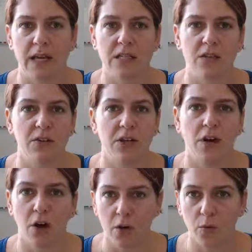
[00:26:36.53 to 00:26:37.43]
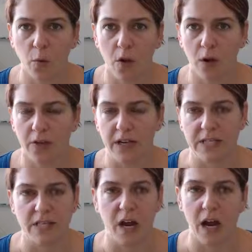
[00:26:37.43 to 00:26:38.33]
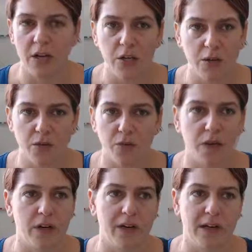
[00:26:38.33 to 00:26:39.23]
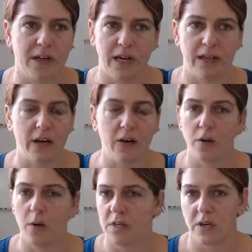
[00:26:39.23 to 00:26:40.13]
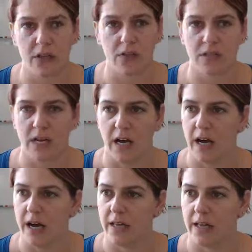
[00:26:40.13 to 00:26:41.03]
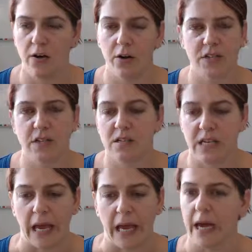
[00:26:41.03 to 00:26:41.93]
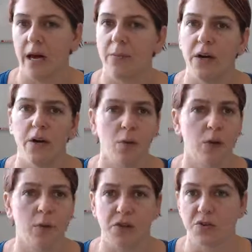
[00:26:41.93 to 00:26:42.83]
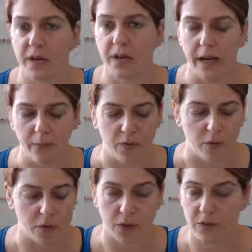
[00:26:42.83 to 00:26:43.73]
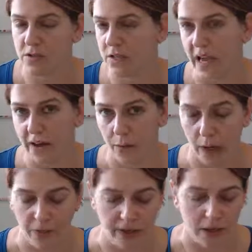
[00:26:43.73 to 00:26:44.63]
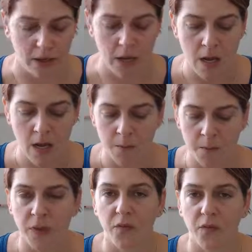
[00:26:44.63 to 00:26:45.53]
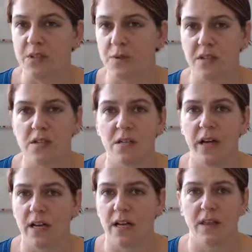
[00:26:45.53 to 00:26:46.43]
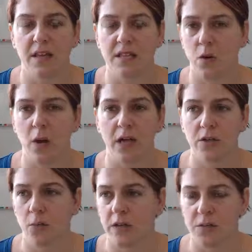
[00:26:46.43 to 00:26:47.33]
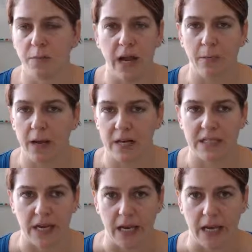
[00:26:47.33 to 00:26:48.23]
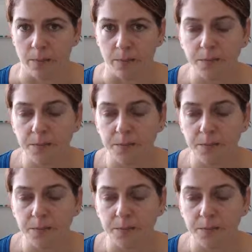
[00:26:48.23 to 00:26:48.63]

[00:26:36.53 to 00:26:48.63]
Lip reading: Right? They consider that a hard wall. It's not user friendly. They don't know what's on the other side. They don't know if it's a scam. They don't know really what they're signing up for. So there's that around there. Facebook doesn't like anything that's a quick, rich, make money scheme.